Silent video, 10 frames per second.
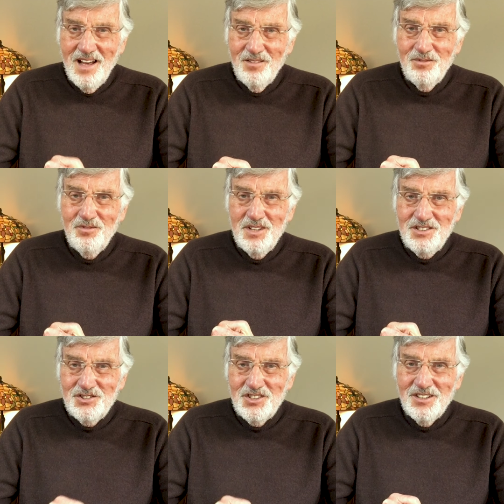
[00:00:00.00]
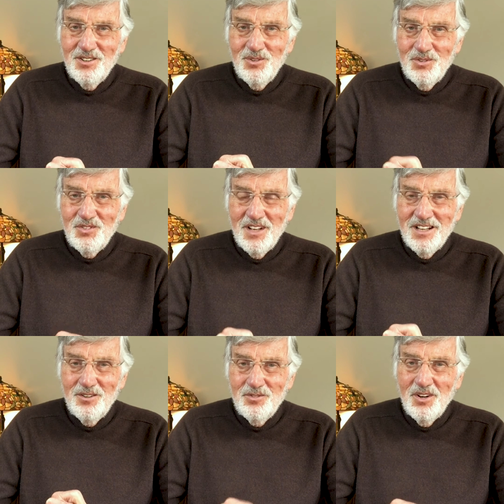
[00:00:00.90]
every single thing
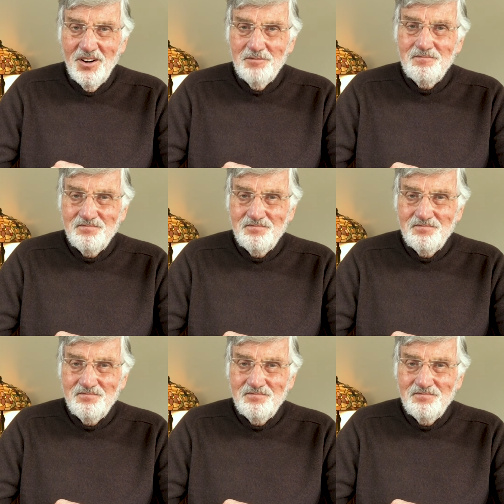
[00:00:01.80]
you've got.